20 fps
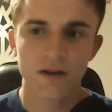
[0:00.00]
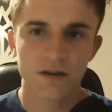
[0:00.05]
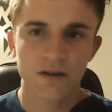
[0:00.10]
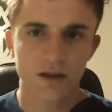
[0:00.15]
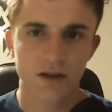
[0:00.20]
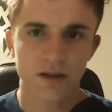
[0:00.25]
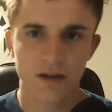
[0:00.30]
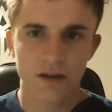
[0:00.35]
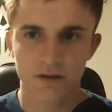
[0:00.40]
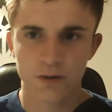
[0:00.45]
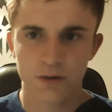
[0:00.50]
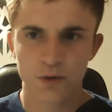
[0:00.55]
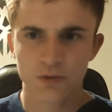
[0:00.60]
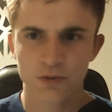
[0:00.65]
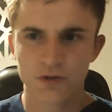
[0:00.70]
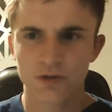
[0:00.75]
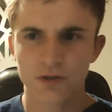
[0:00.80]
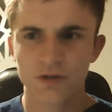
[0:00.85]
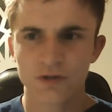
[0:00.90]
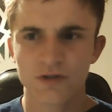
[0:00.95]
yet you
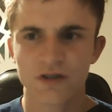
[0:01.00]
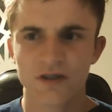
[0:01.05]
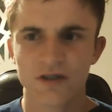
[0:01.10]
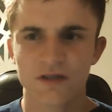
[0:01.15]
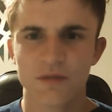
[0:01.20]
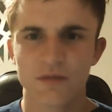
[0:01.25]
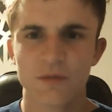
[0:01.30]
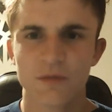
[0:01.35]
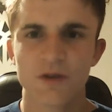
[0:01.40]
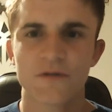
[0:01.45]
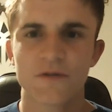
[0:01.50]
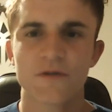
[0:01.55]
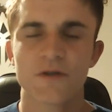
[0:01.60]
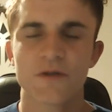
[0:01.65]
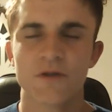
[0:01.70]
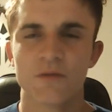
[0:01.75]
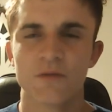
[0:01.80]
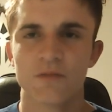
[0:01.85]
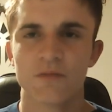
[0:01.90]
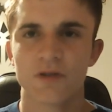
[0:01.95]
choose not to be with
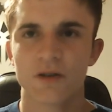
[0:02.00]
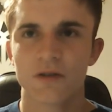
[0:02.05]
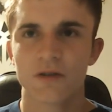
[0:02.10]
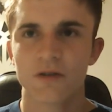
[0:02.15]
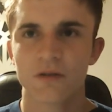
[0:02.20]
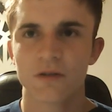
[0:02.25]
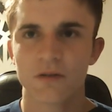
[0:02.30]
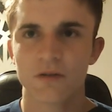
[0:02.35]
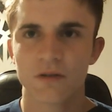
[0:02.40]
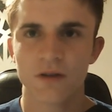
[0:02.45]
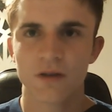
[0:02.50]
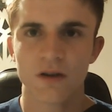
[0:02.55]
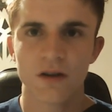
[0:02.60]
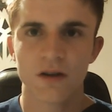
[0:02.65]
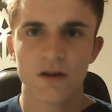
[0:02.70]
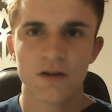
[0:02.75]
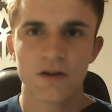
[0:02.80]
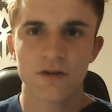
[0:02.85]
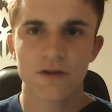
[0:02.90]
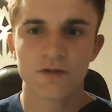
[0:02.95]
your own brother.
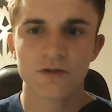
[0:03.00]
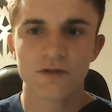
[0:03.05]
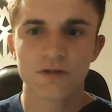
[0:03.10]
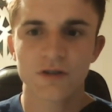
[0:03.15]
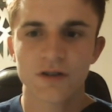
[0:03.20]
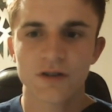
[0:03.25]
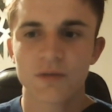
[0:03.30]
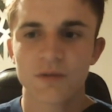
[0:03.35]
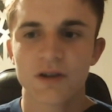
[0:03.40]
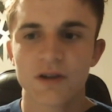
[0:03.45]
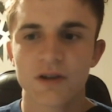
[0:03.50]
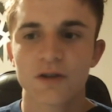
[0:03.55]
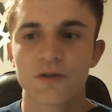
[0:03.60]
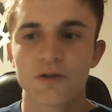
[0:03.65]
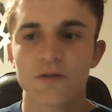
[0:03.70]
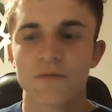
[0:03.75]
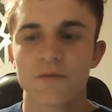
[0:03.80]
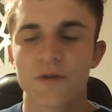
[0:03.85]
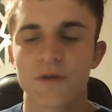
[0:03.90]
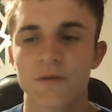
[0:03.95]
You choose not to be
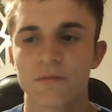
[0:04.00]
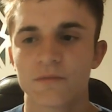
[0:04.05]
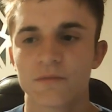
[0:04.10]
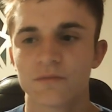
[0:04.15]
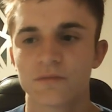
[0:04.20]
close with him.